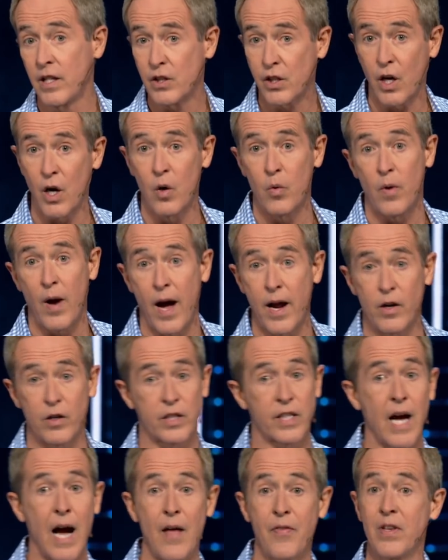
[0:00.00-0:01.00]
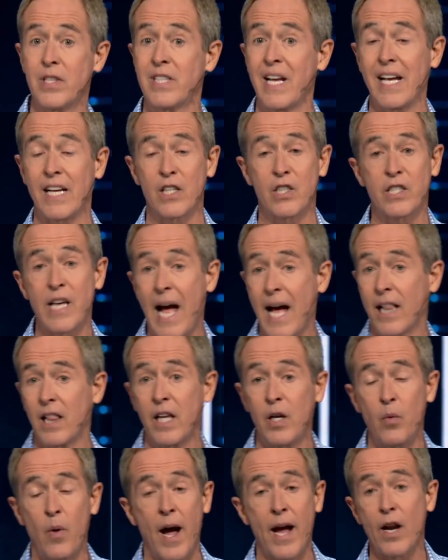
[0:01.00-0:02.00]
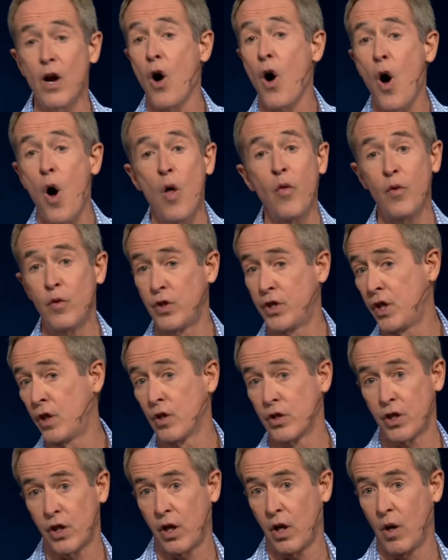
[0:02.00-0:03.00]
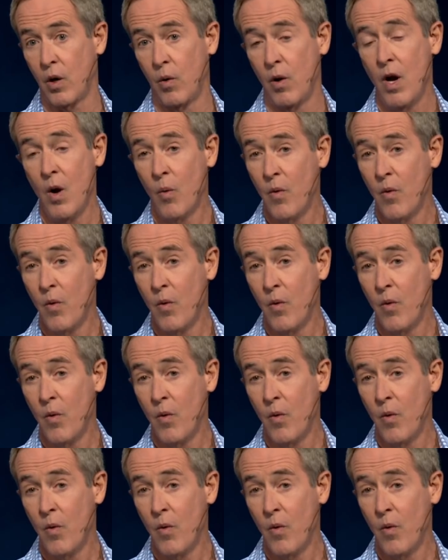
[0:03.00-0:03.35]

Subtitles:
his co-writers got this exactly right all those years ago